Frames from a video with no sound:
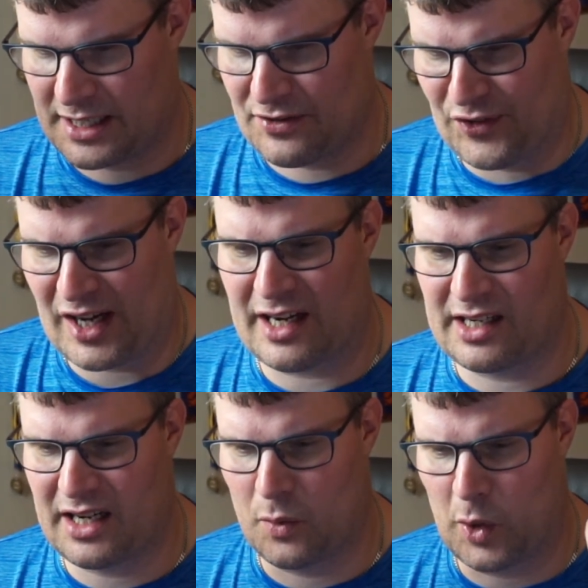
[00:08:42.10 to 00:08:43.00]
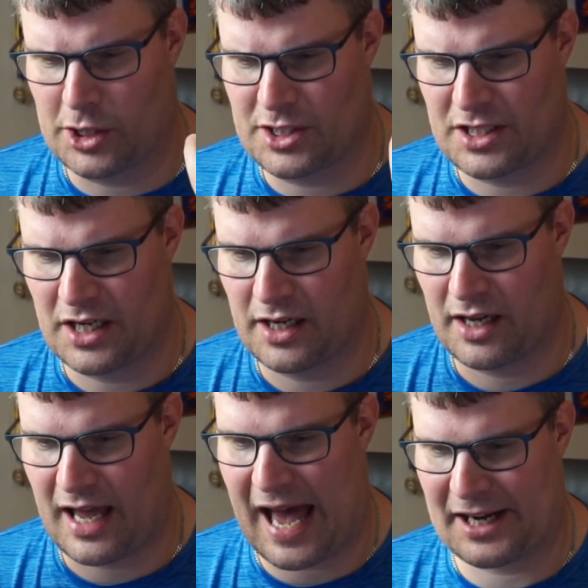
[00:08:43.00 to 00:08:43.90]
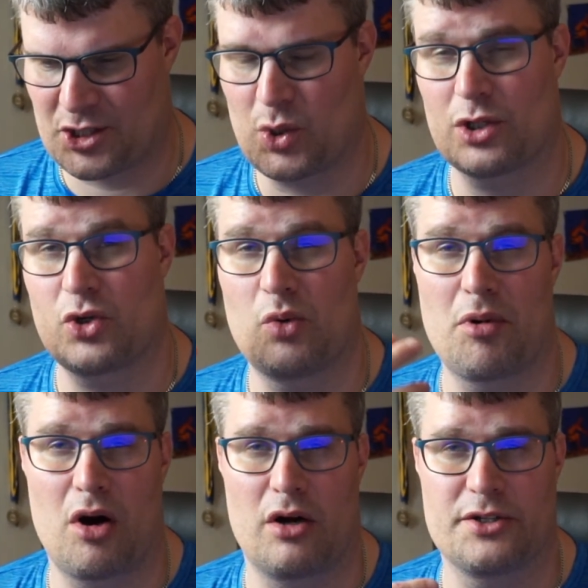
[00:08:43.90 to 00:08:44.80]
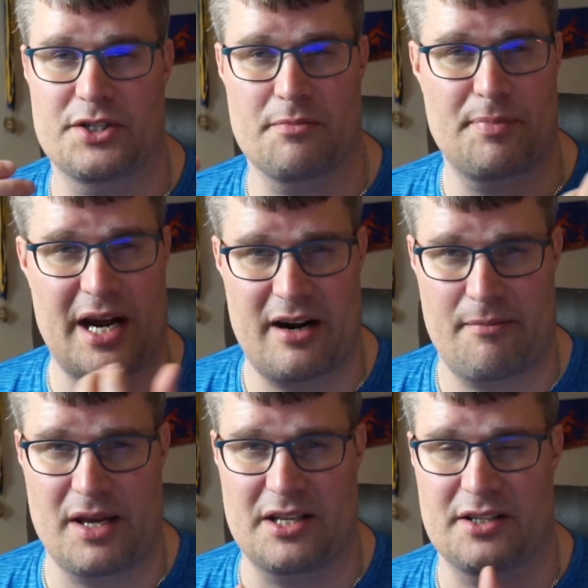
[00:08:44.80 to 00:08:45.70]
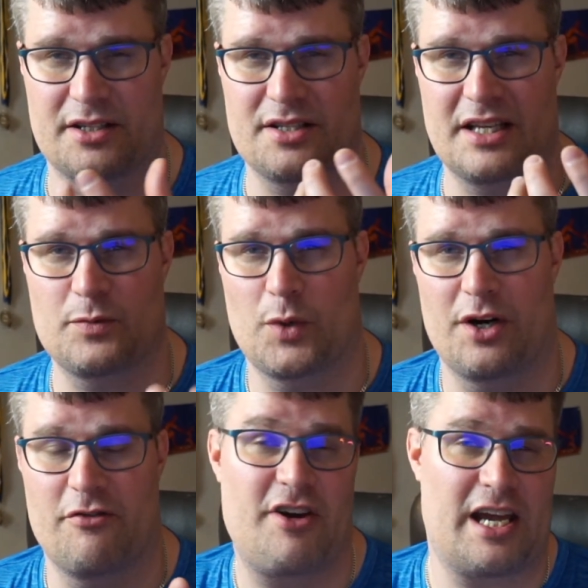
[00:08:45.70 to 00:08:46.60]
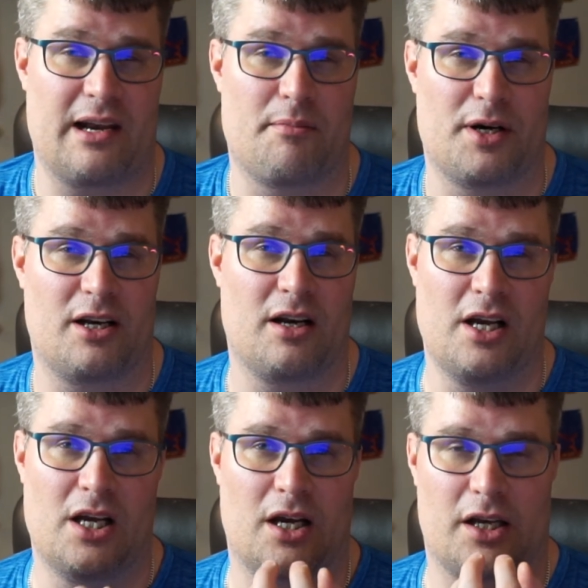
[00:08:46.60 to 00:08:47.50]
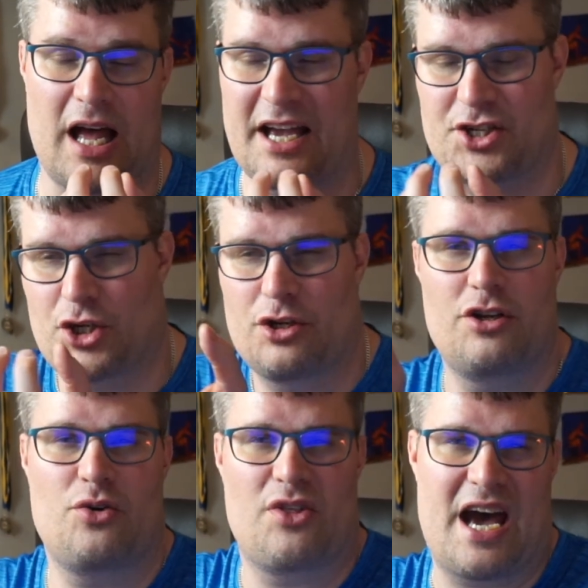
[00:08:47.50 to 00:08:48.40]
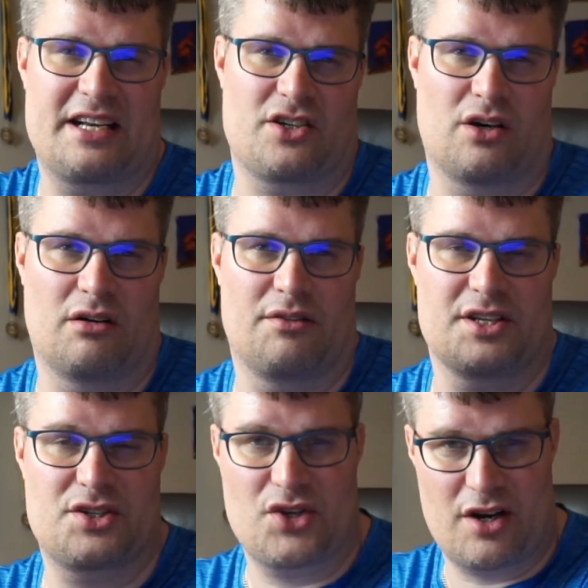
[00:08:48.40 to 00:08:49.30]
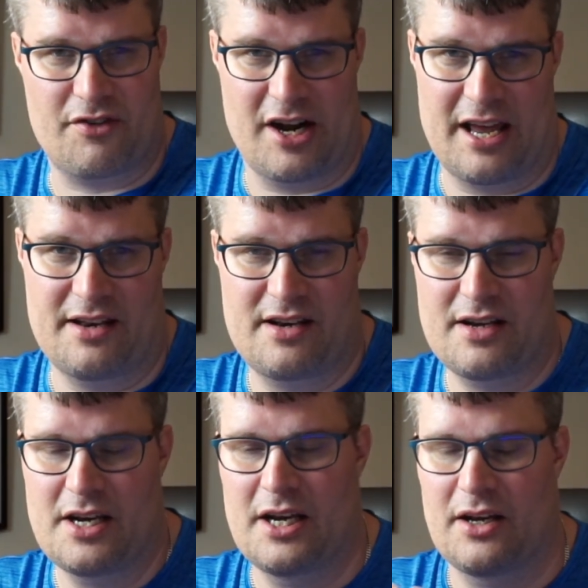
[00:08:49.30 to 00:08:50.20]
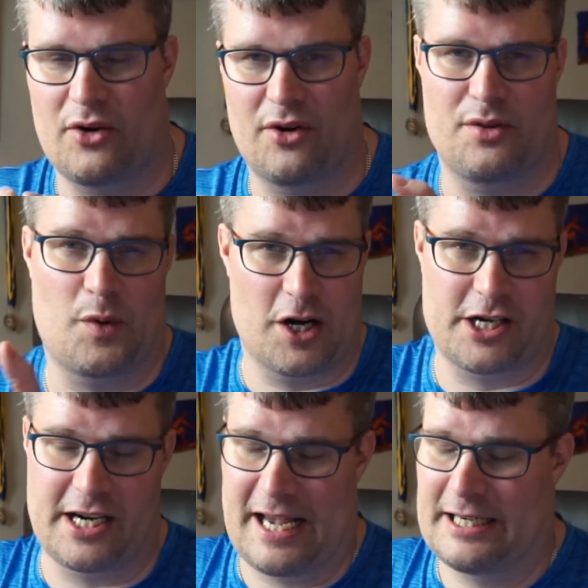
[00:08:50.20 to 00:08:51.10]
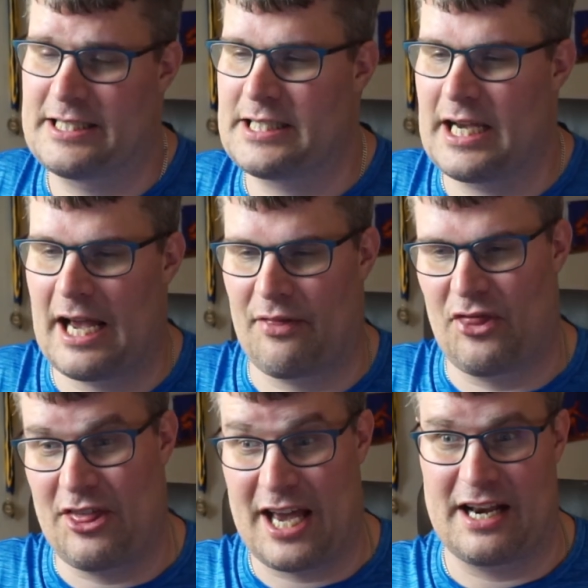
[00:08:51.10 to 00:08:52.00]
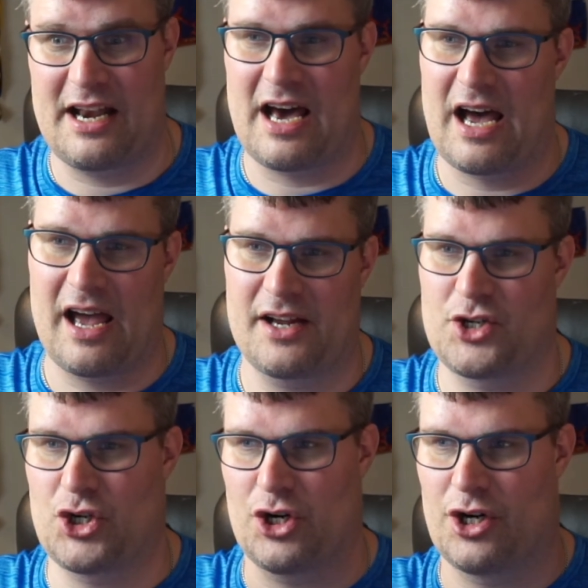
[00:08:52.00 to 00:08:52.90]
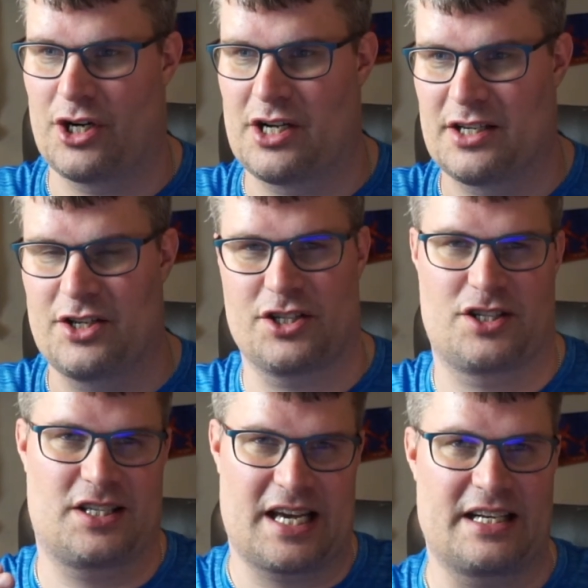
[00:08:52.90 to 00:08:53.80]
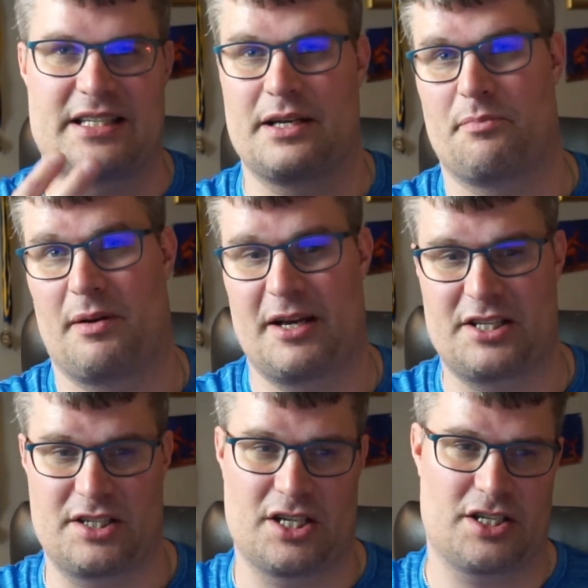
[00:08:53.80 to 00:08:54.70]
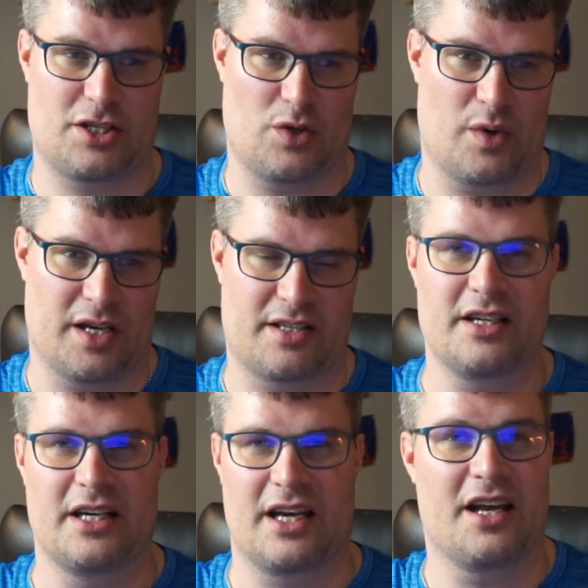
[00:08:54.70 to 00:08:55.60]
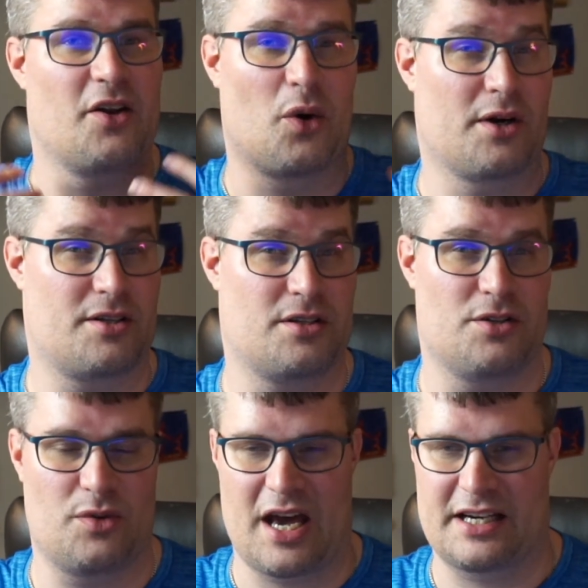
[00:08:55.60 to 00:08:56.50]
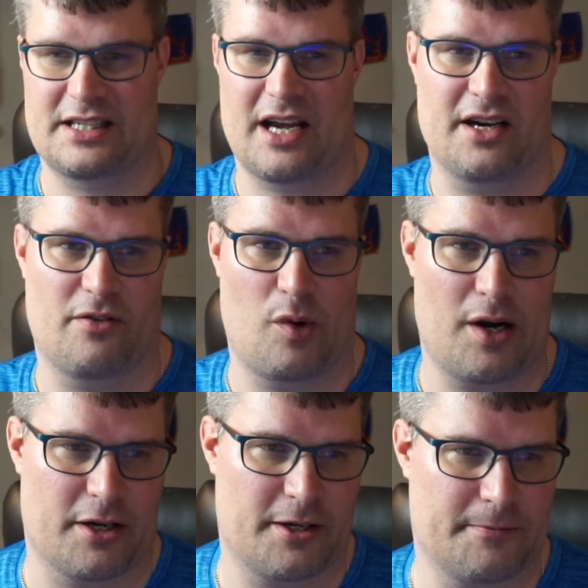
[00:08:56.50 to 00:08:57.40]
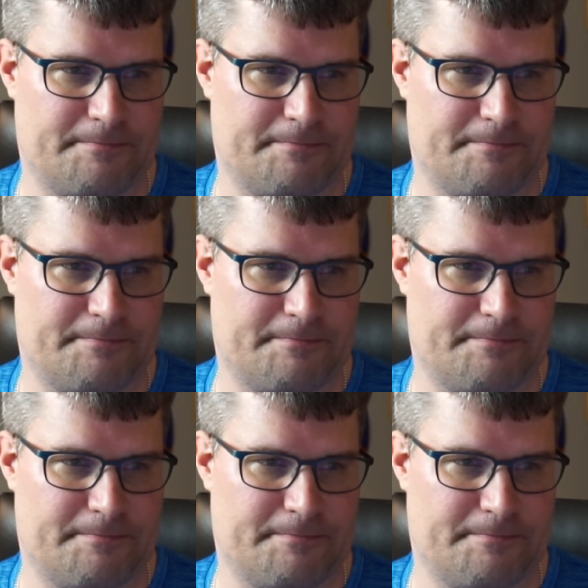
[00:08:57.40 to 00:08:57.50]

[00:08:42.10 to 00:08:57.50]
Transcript: defining what actual commands and parameters that were available, I should do that on the server end or the worker end, and then I should just send simple messages to it in order to do that kind of work.